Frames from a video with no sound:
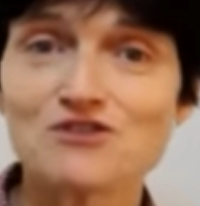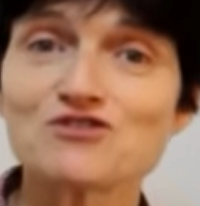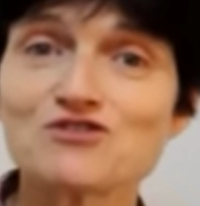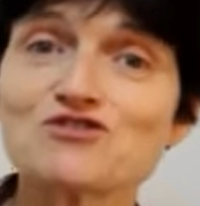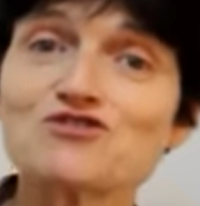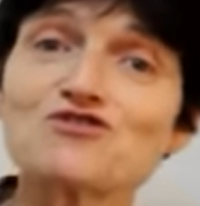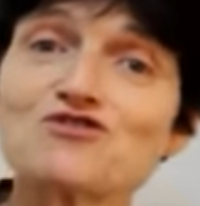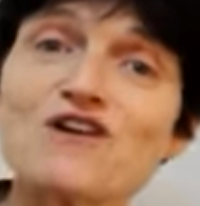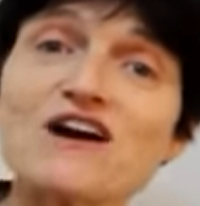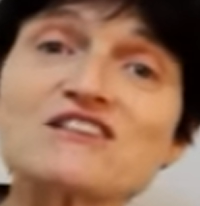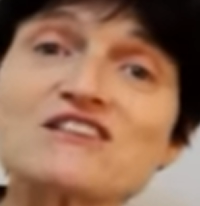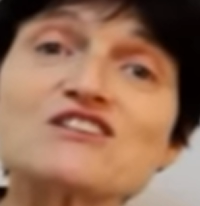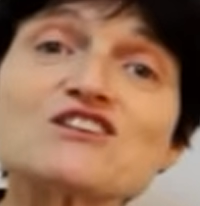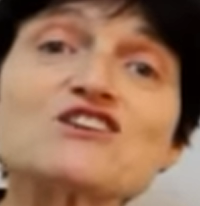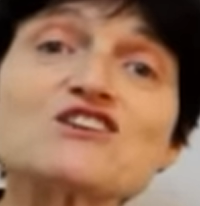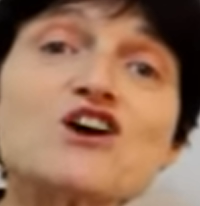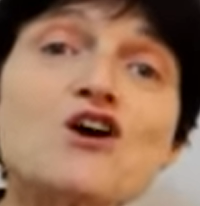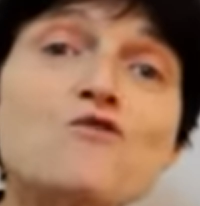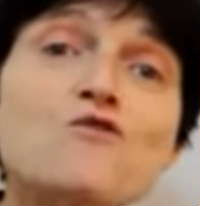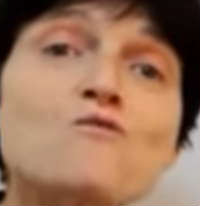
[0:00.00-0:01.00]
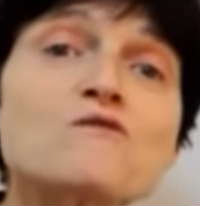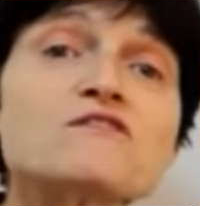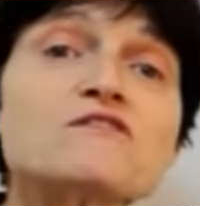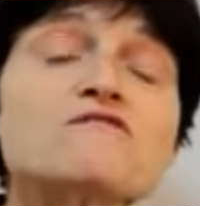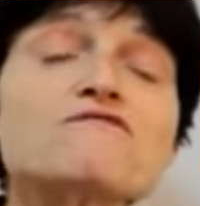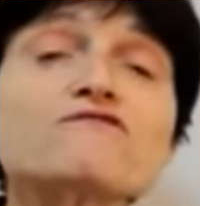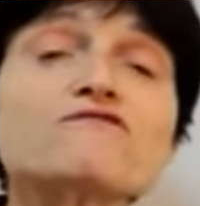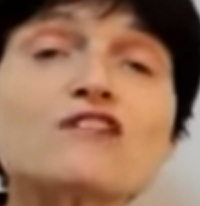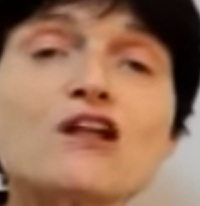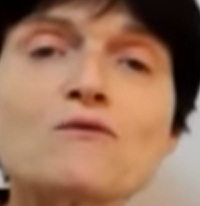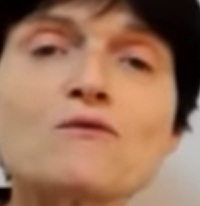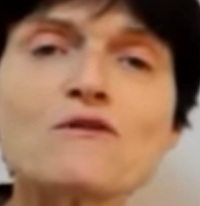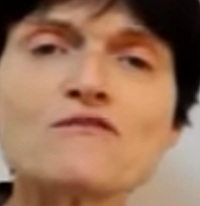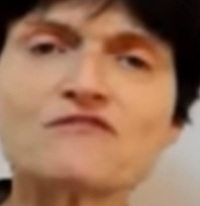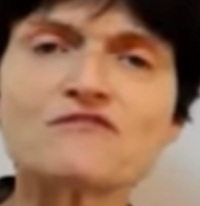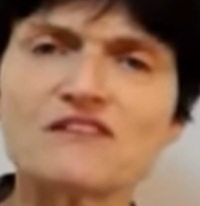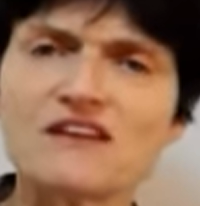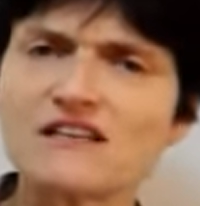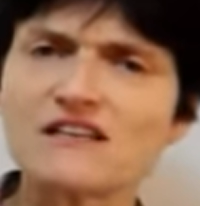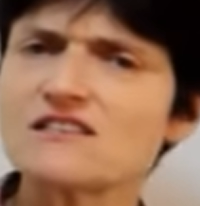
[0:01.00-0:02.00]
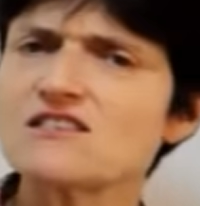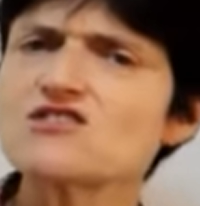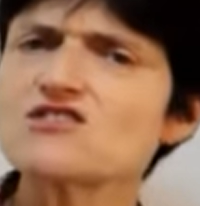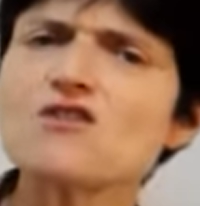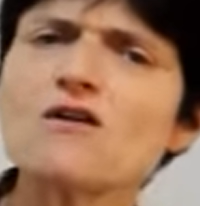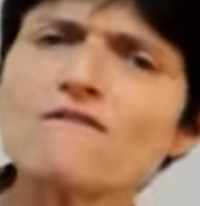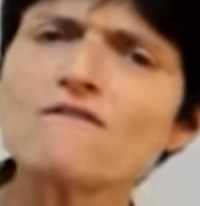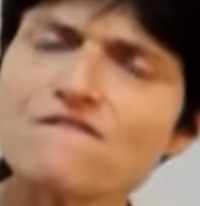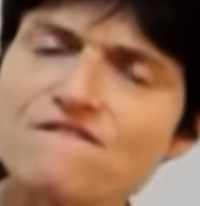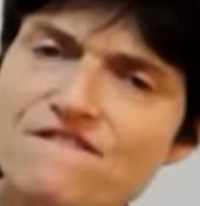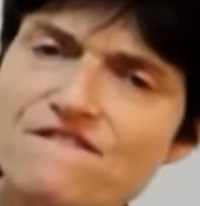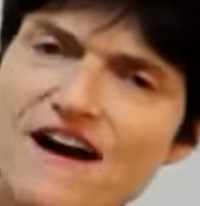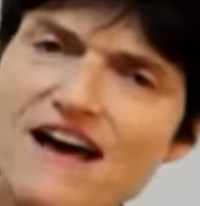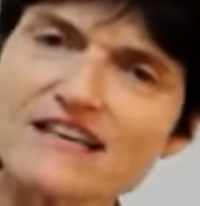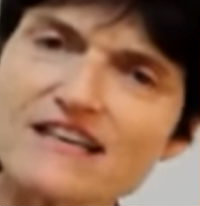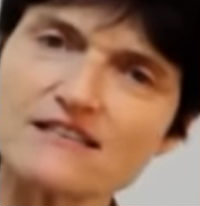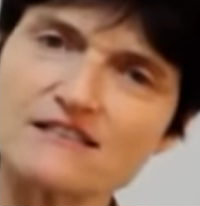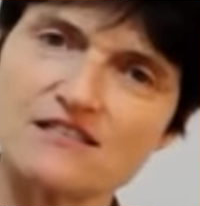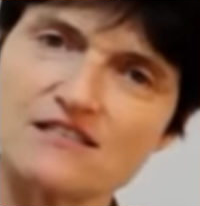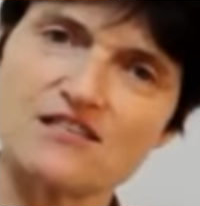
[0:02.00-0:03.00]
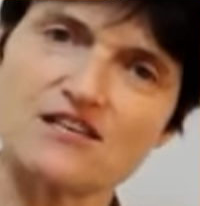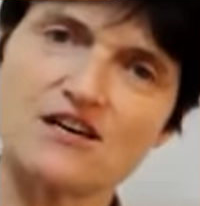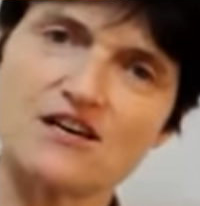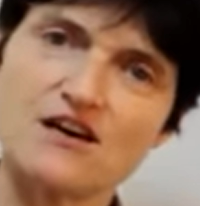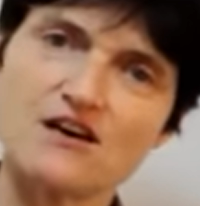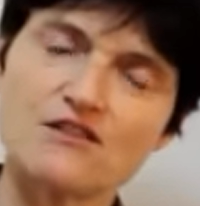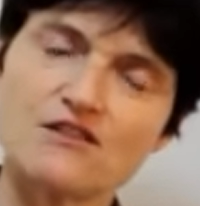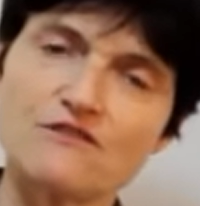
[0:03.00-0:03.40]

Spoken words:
to try to go with the flow of things and not fight